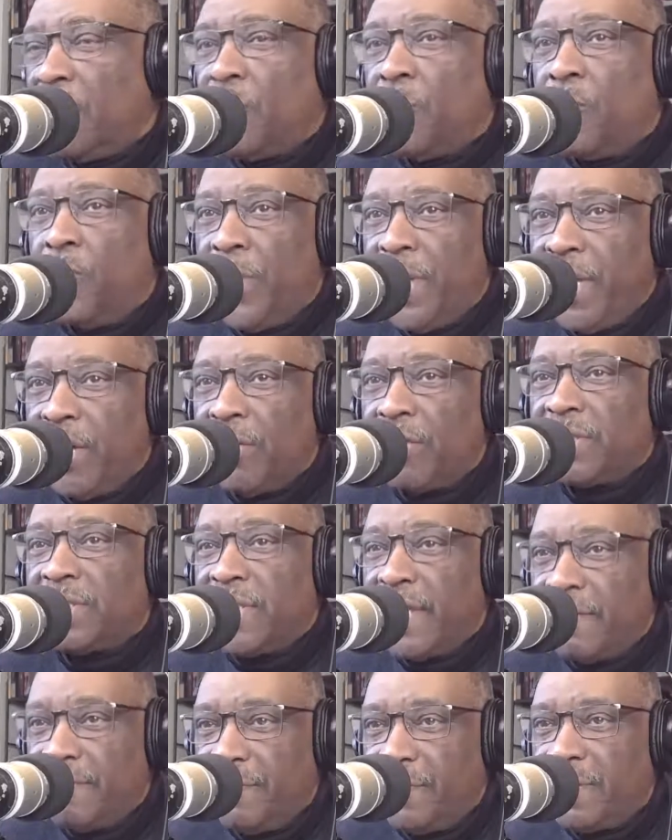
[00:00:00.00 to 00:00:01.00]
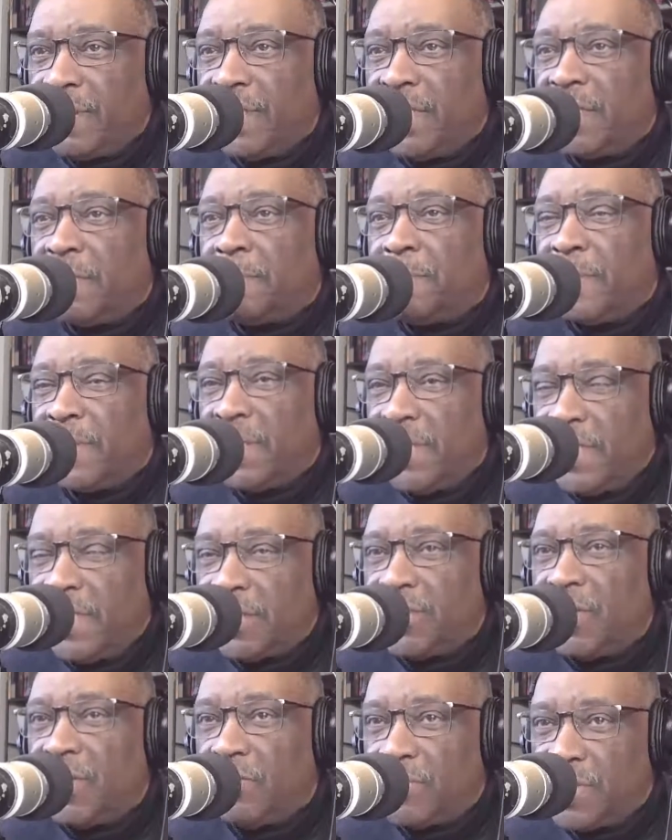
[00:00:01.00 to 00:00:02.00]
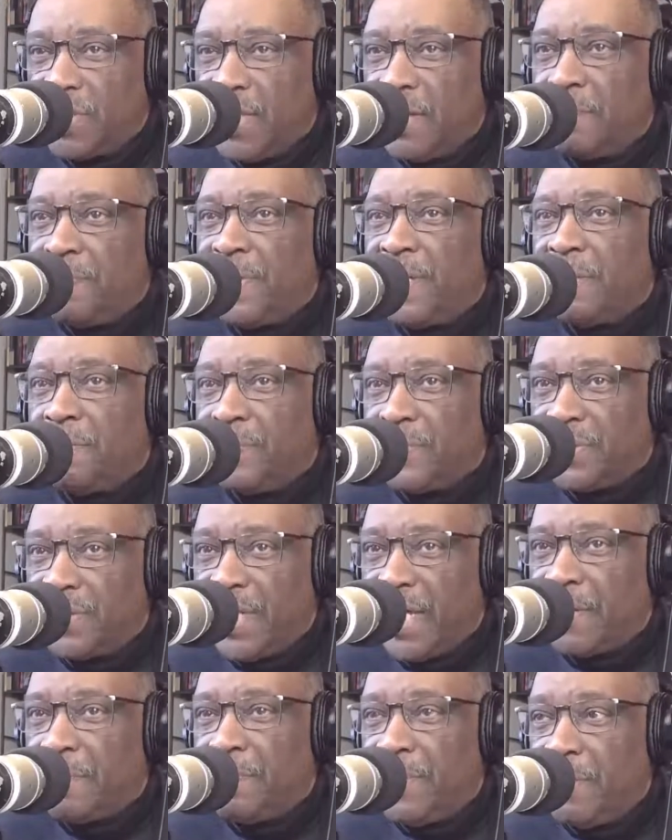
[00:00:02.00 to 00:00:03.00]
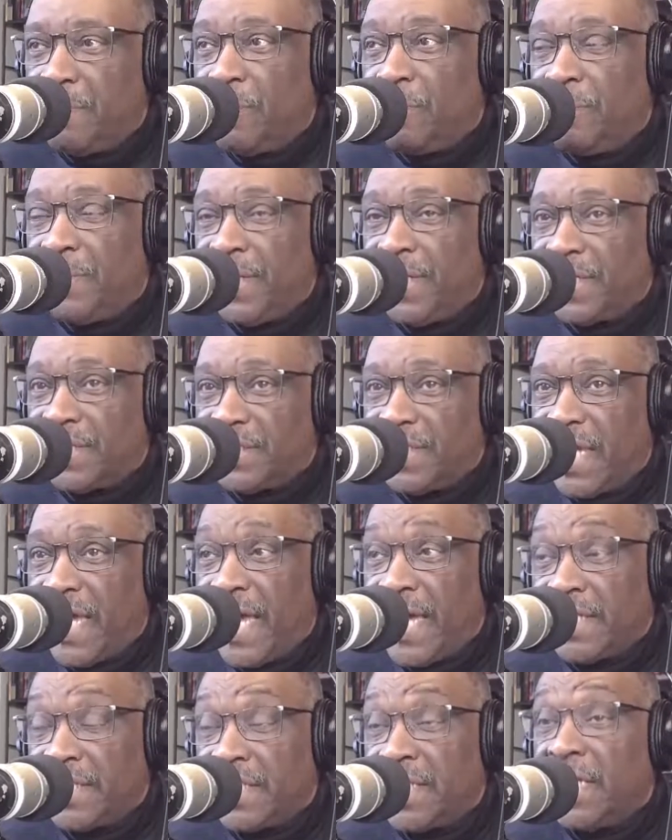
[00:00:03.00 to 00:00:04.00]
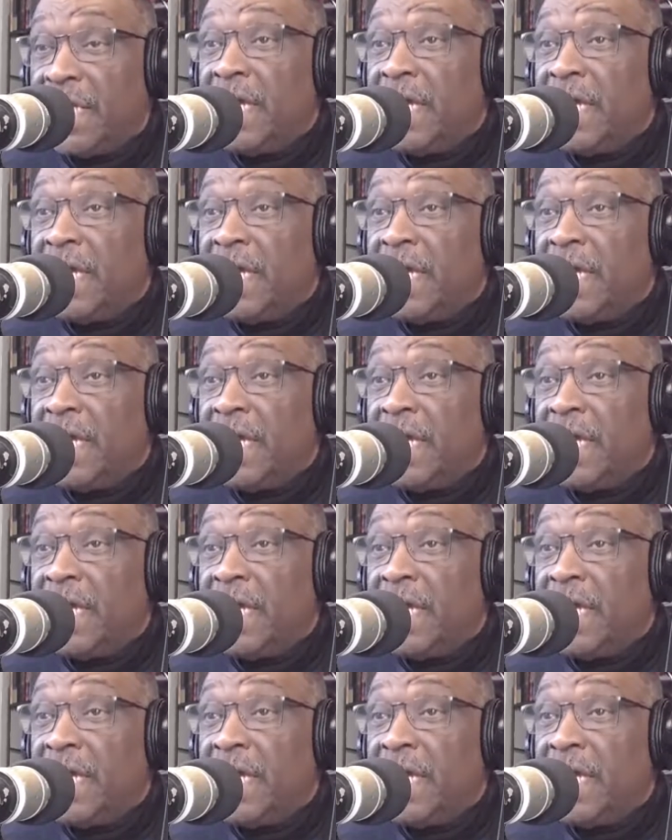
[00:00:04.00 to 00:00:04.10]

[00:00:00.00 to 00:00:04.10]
We are definitely, the police don't step in and protect people being attacked.